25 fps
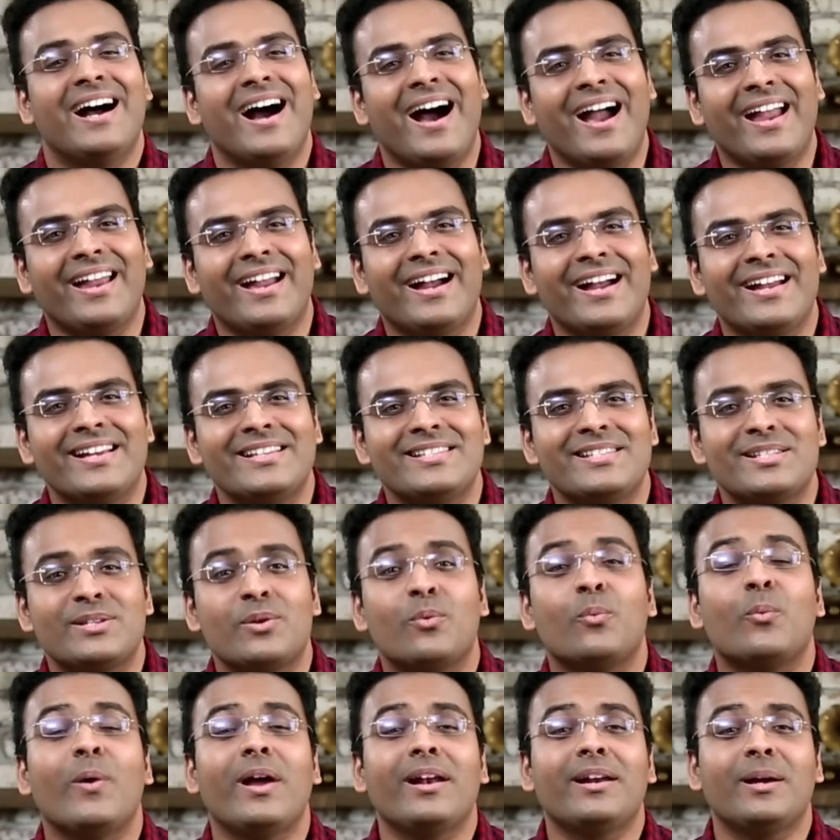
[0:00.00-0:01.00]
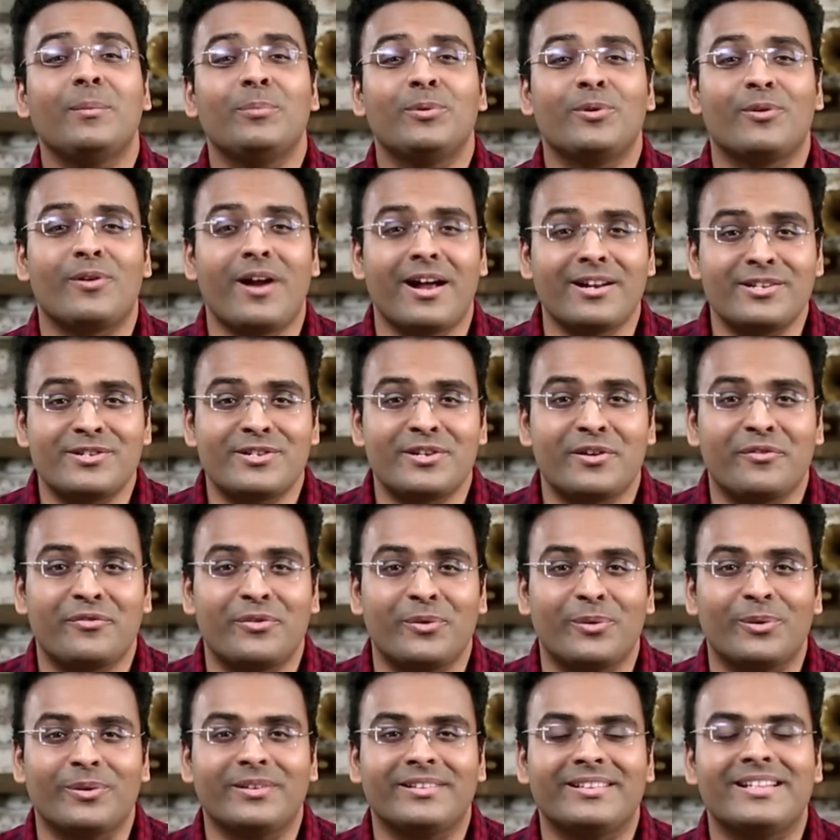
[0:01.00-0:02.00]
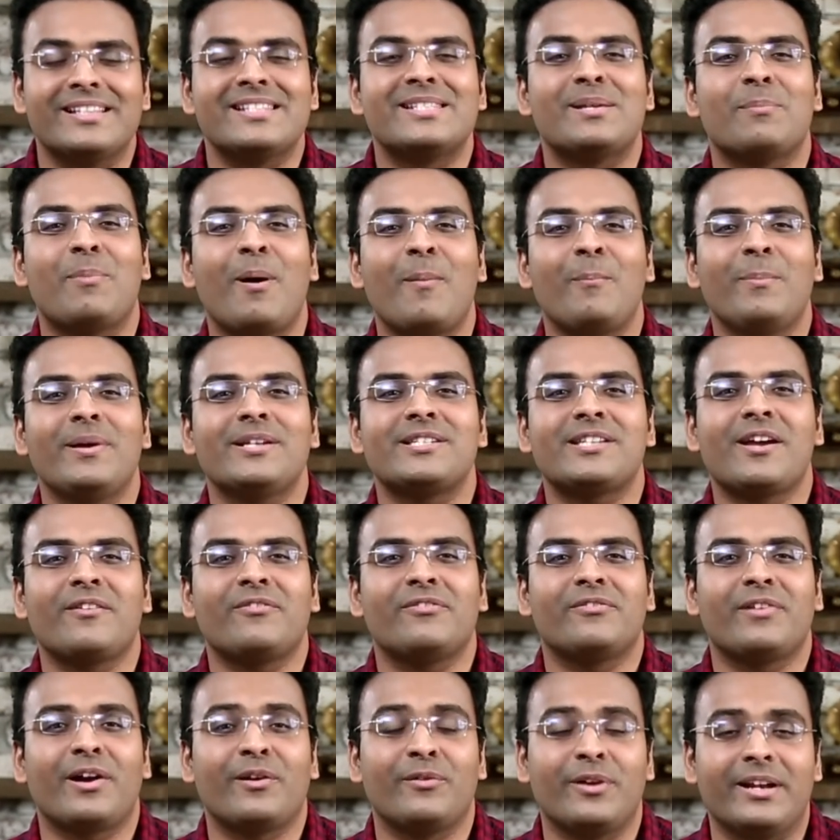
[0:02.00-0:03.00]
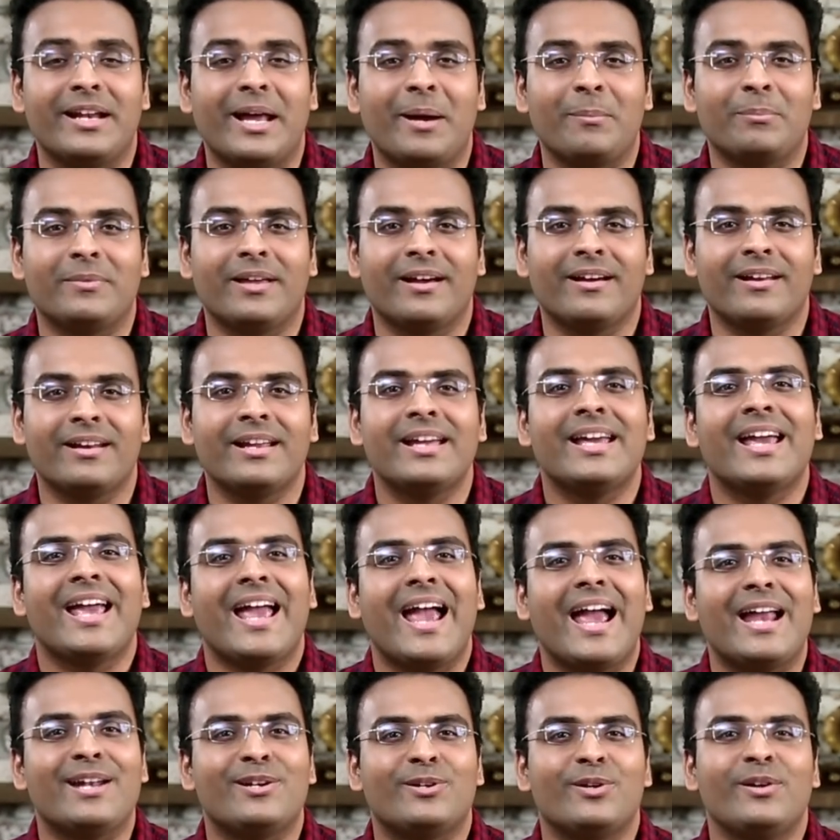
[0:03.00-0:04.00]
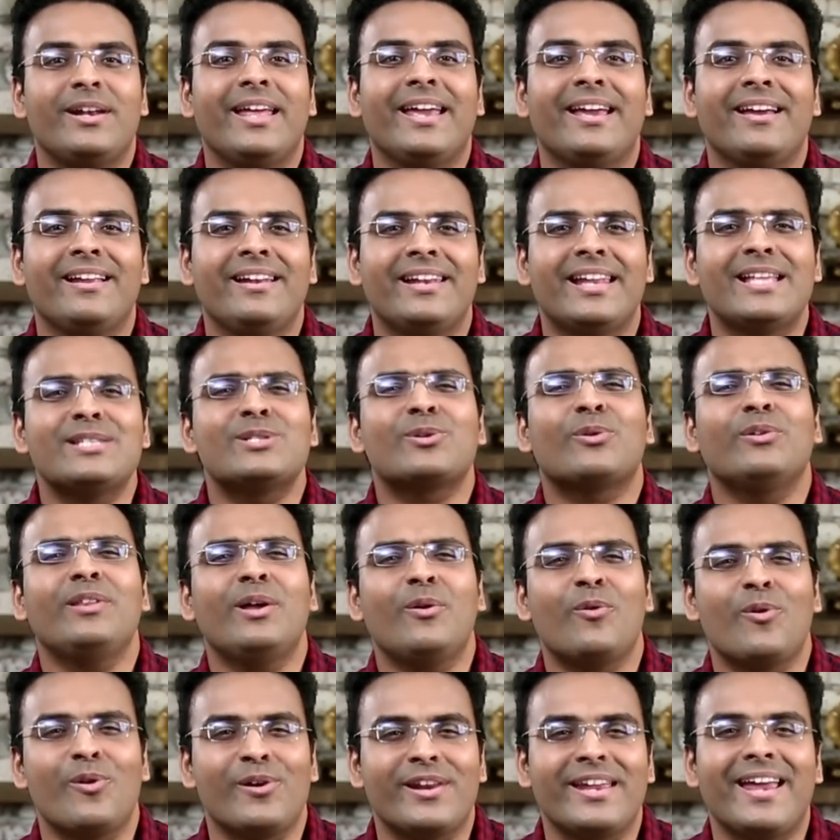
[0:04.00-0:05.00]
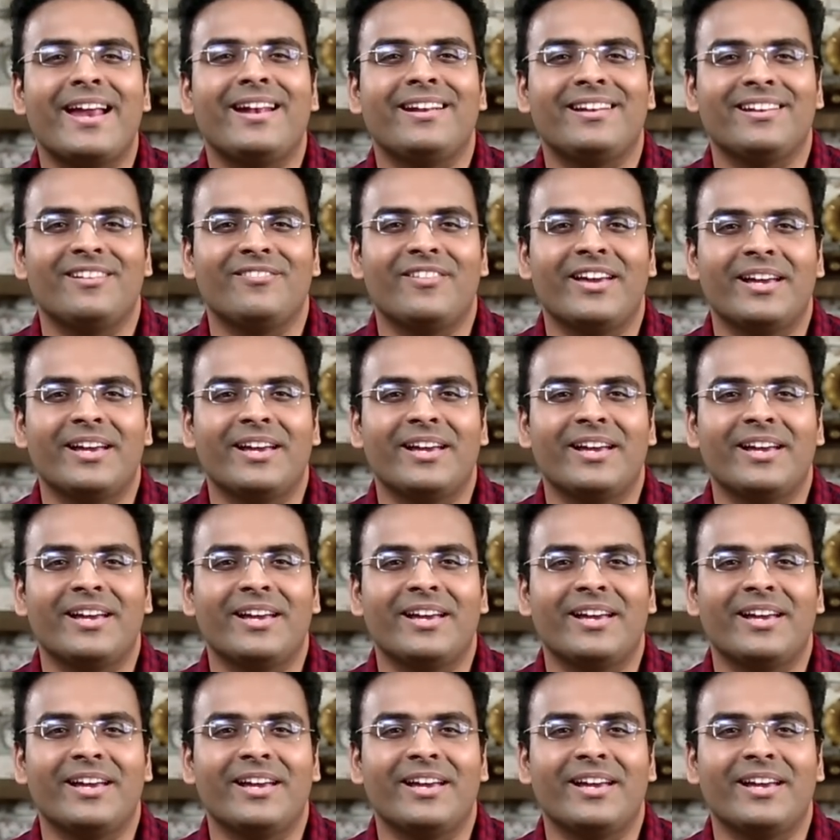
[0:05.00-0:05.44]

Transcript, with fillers: Hi guys, welcome to Rajshri Food. This is the Bombay chef Varun Inamdar and today let's go the oriental